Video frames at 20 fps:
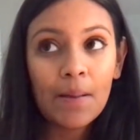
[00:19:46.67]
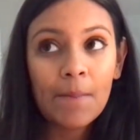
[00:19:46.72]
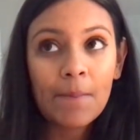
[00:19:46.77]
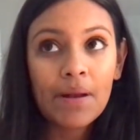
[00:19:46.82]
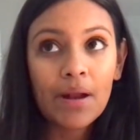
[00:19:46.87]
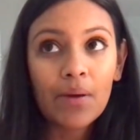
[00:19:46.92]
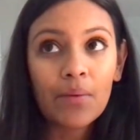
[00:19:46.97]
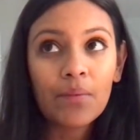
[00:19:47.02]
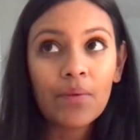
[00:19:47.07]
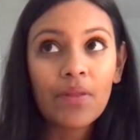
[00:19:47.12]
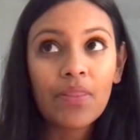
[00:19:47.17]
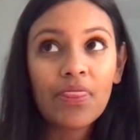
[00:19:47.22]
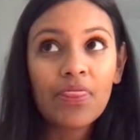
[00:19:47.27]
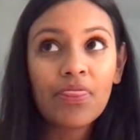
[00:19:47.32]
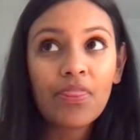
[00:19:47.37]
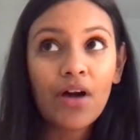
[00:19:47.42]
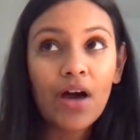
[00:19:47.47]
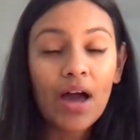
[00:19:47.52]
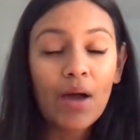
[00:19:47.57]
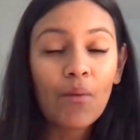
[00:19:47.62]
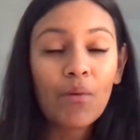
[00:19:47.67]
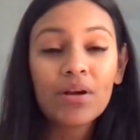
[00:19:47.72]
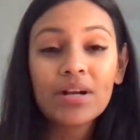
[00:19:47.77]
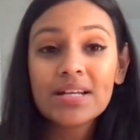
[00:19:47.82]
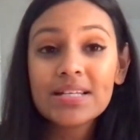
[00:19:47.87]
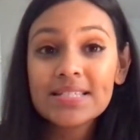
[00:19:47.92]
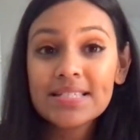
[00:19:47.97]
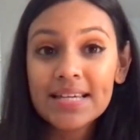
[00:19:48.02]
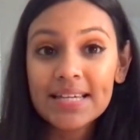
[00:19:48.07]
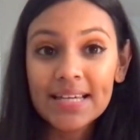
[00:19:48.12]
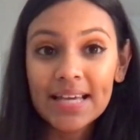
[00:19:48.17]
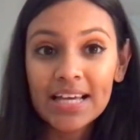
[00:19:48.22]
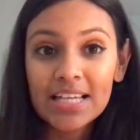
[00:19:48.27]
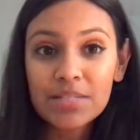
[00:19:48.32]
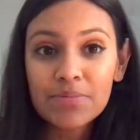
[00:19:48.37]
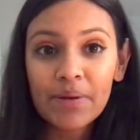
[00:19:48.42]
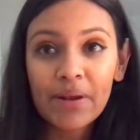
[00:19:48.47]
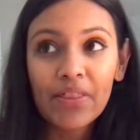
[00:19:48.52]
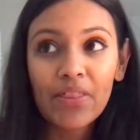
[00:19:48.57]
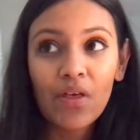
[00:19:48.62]
But I wanted to say
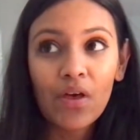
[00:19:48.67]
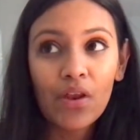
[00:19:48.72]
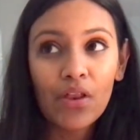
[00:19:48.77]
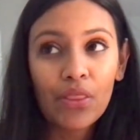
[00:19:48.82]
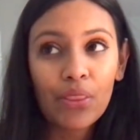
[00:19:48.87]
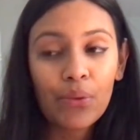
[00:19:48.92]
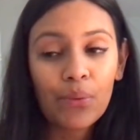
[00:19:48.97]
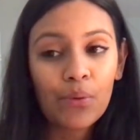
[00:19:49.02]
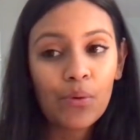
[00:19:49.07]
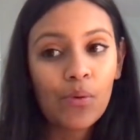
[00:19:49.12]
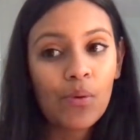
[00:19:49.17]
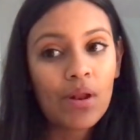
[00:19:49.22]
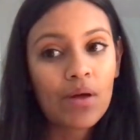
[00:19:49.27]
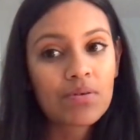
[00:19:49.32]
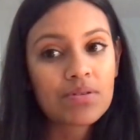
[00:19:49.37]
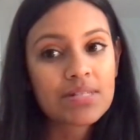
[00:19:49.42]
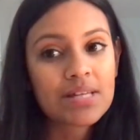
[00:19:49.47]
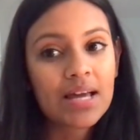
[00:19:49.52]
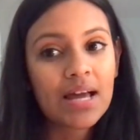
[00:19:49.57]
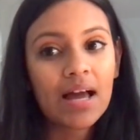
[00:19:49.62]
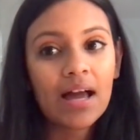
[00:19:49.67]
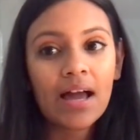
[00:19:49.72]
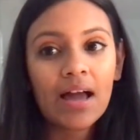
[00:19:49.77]
yes, but I thought it through, and I was like,